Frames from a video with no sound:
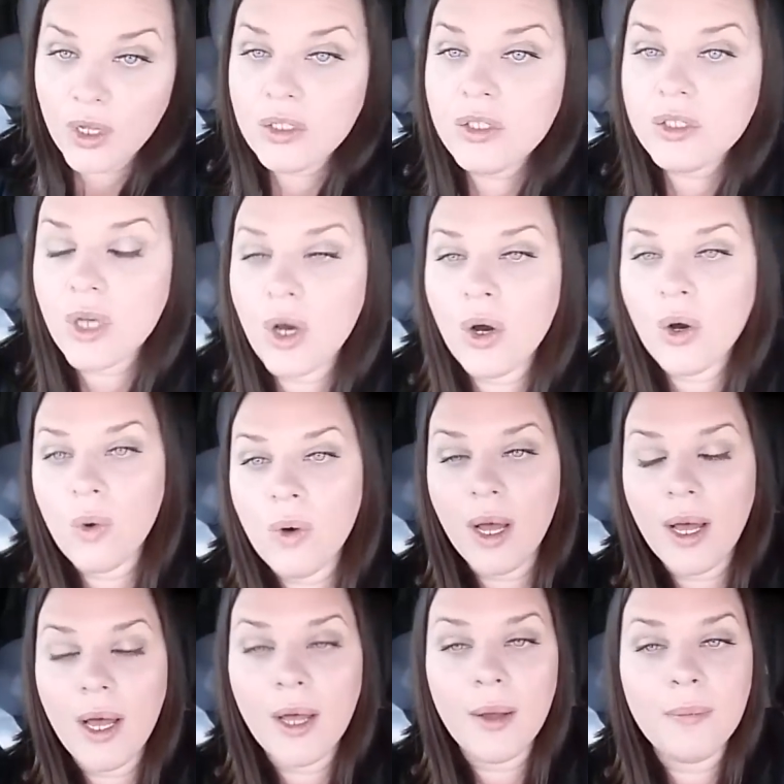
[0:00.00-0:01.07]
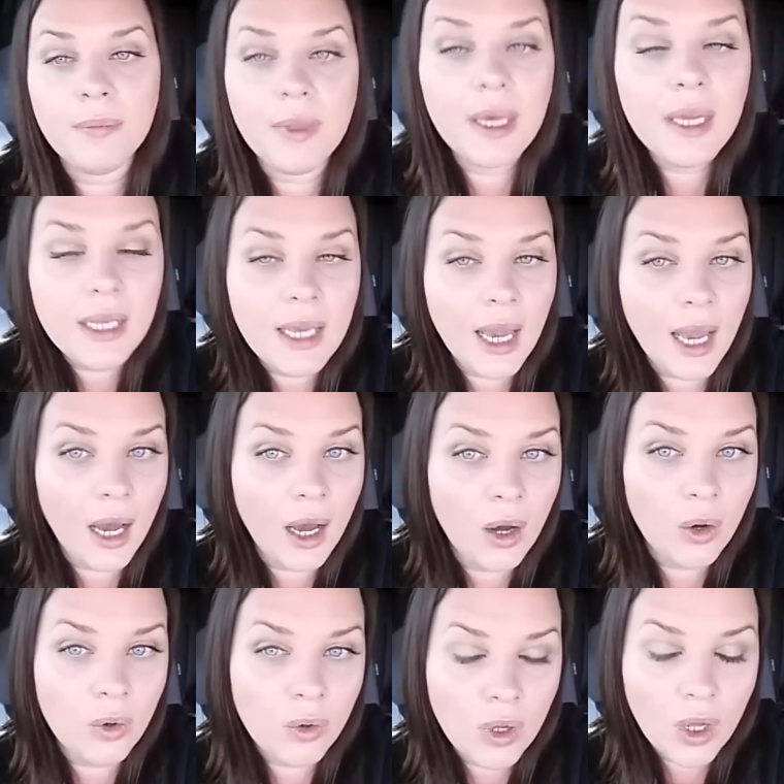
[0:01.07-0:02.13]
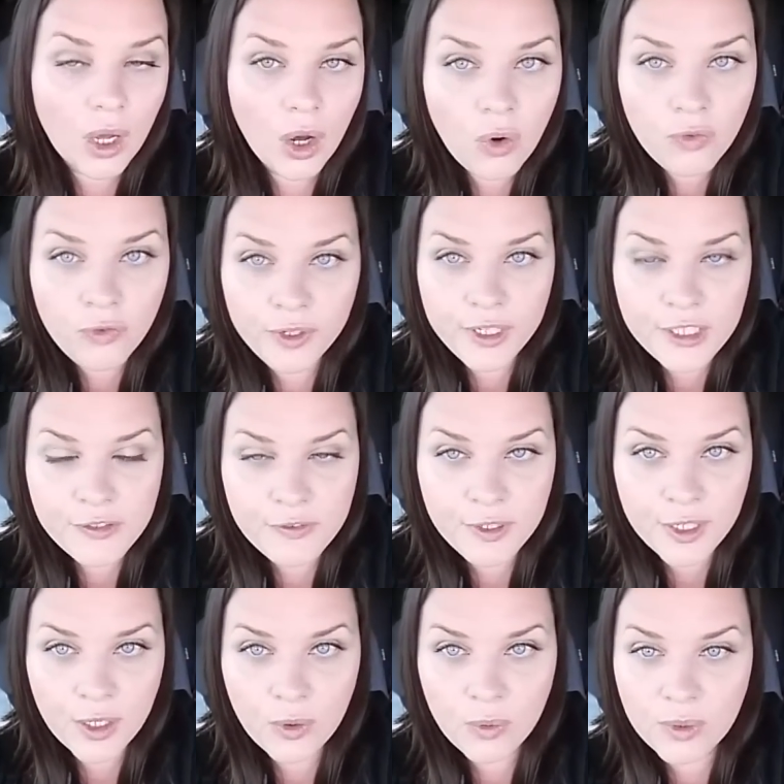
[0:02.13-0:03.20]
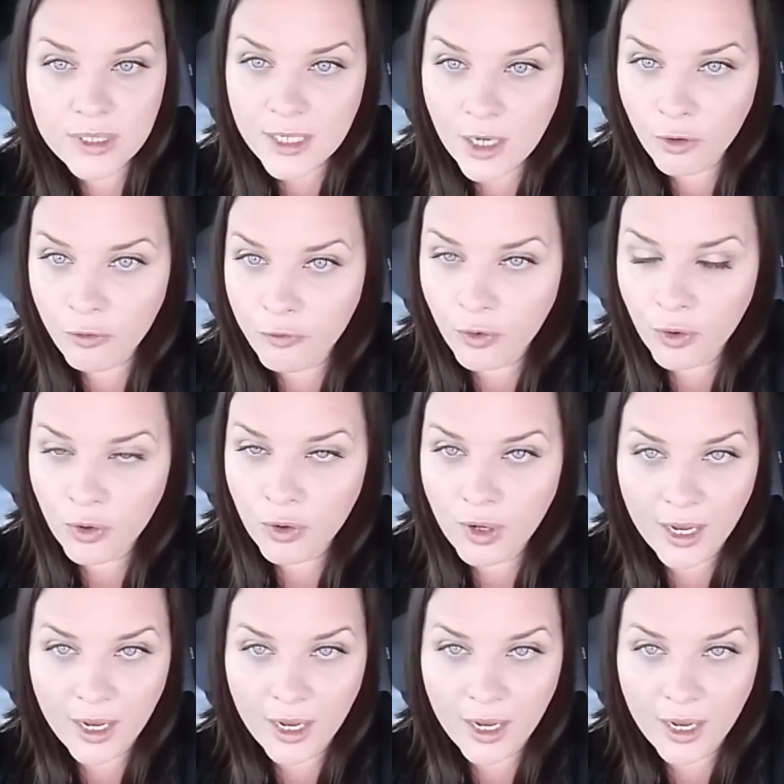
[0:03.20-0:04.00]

So anyhow, hopefully this video was helpful.